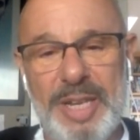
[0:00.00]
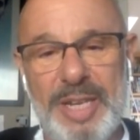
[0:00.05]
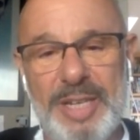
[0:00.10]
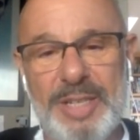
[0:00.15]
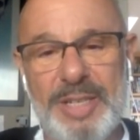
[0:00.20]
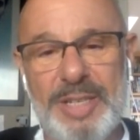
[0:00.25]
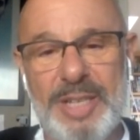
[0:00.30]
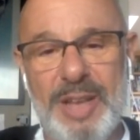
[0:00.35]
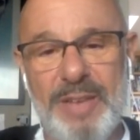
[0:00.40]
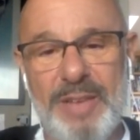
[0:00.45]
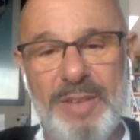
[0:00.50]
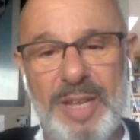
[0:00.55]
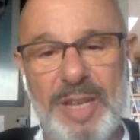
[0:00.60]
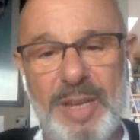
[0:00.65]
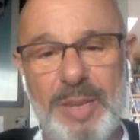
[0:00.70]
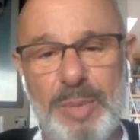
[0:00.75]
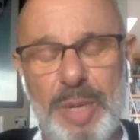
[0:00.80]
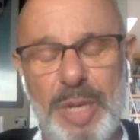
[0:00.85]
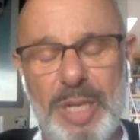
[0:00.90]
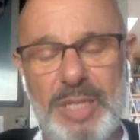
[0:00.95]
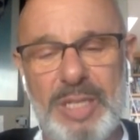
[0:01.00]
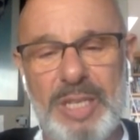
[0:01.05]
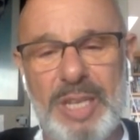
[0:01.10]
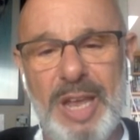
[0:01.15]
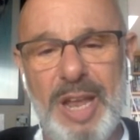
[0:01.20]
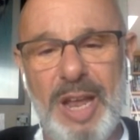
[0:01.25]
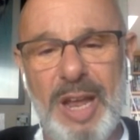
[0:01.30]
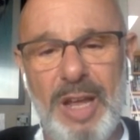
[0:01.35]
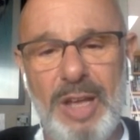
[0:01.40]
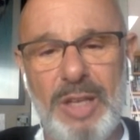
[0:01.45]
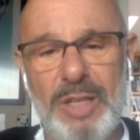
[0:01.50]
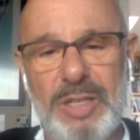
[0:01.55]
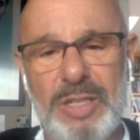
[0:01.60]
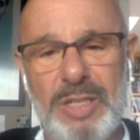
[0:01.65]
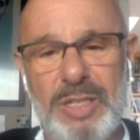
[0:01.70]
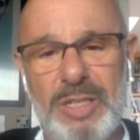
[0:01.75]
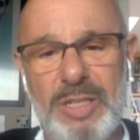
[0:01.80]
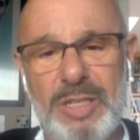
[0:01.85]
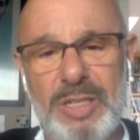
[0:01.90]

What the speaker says: I just have like a basic house.